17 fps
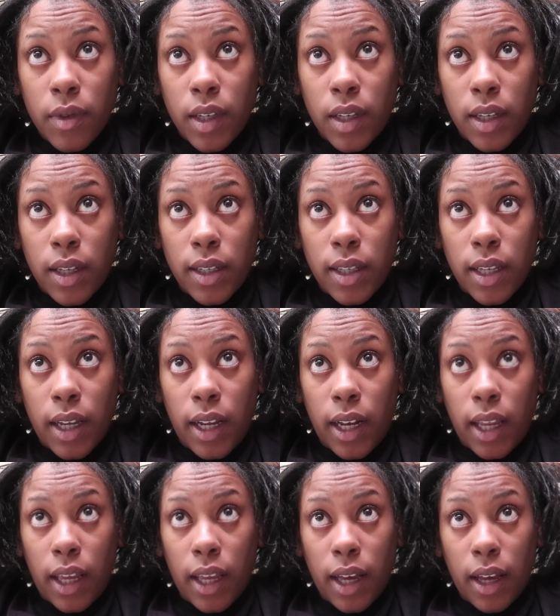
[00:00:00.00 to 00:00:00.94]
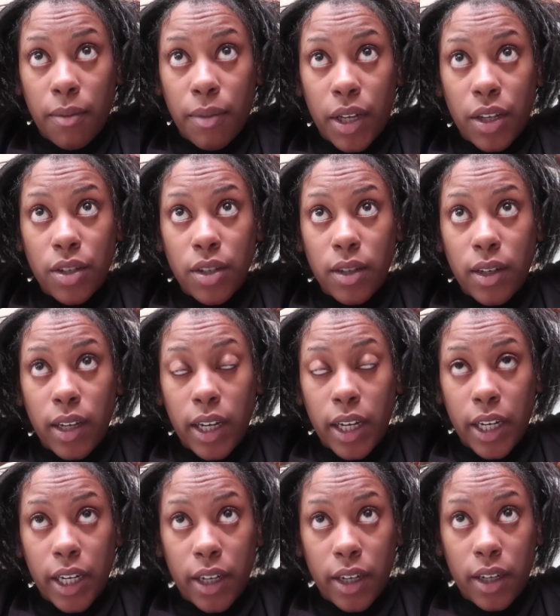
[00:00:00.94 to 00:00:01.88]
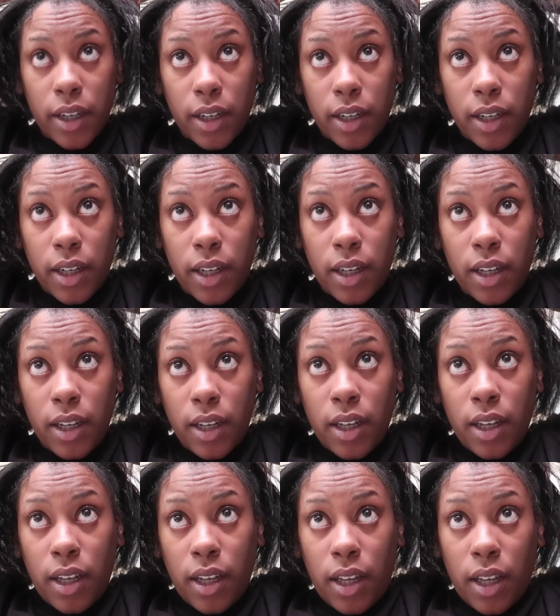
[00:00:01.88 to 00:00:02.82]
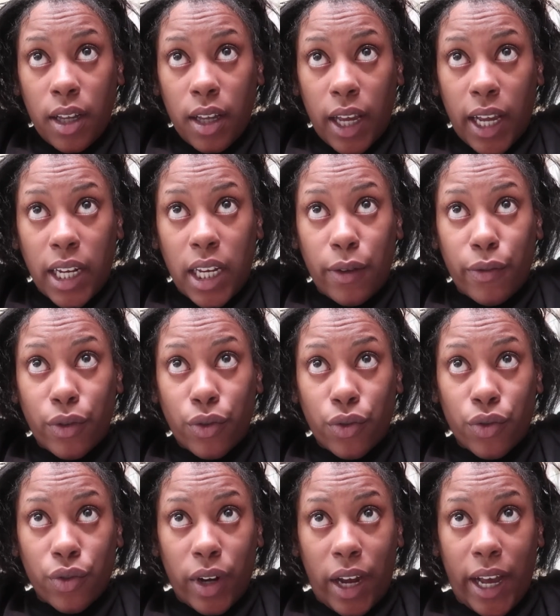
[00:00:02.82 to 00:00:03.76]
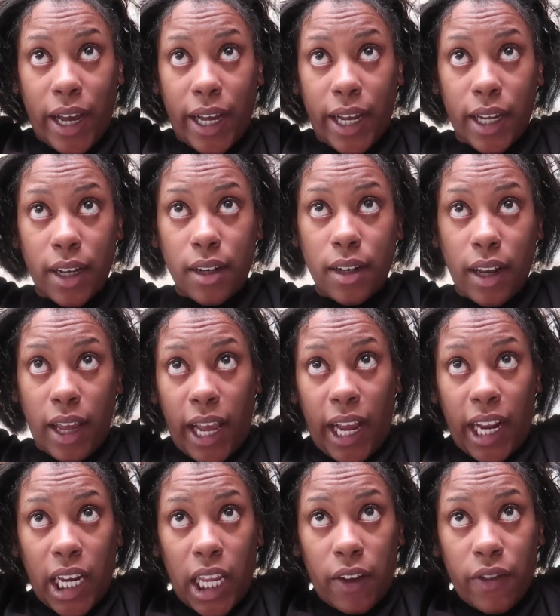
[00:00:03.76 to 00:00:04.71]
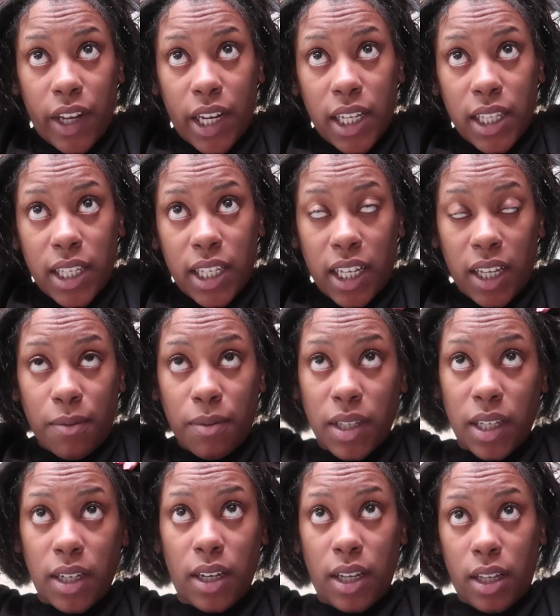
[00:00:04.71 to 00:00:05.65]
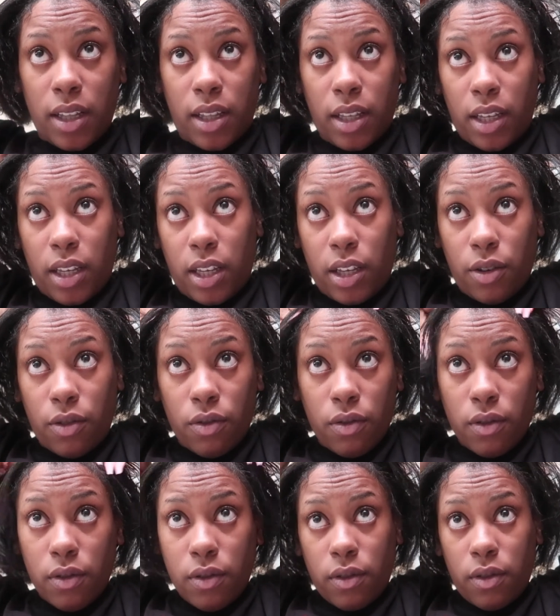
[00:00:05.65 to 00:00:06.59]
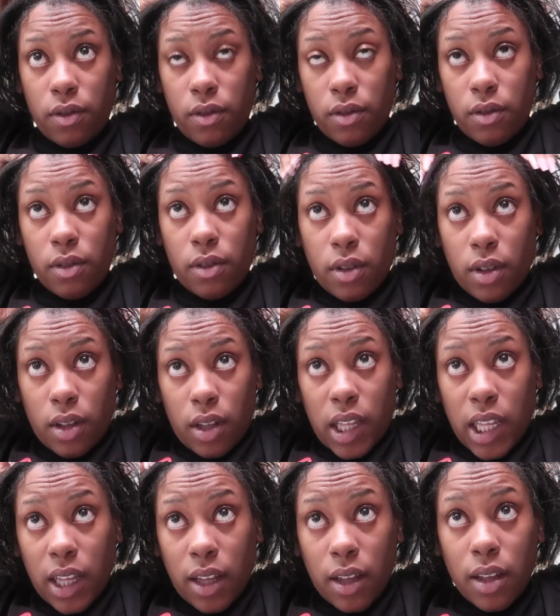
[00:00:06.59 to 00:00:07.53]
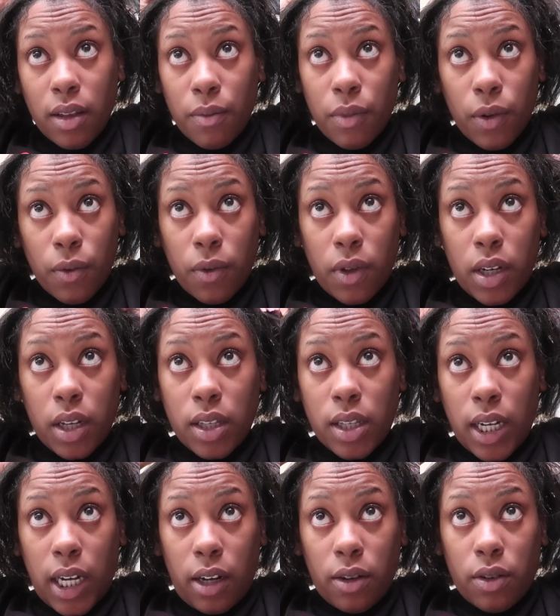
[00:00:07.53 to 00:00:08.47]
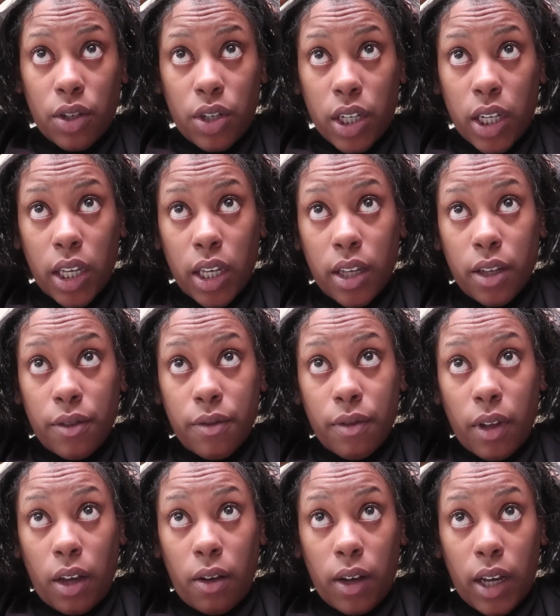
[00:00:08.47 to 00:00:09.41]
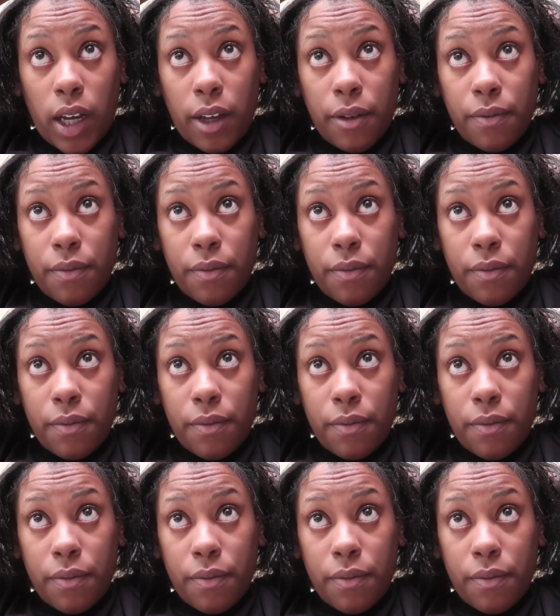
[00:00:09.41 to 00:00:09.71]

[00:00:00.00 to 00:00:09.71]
Cause honey, I bet your hair ain't even trying. Ain't even attempting nothing cute, but wanna talk shit. Okay.